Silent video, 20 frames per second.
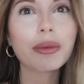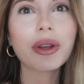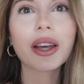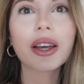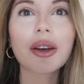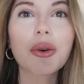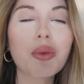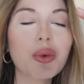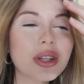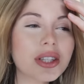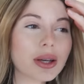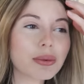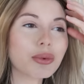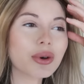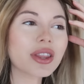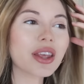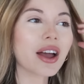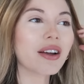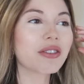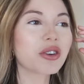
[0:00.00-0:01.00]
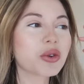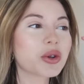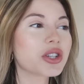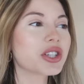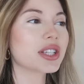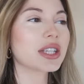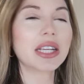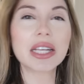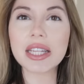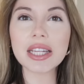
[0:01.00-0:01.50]
Like what's up with everyone
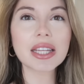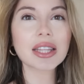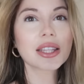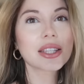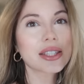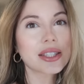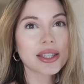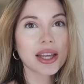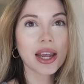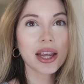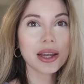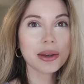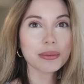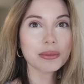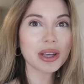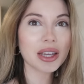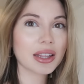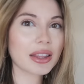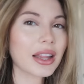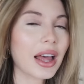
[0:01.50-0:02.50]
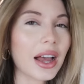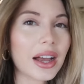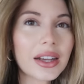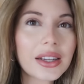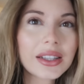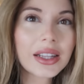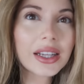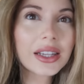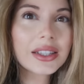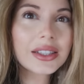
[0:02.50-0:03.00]
just eating the same in
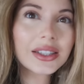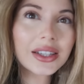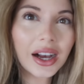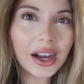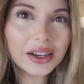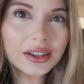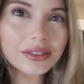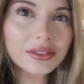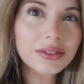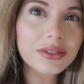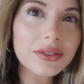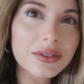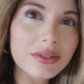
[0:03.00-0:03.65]
that like kind of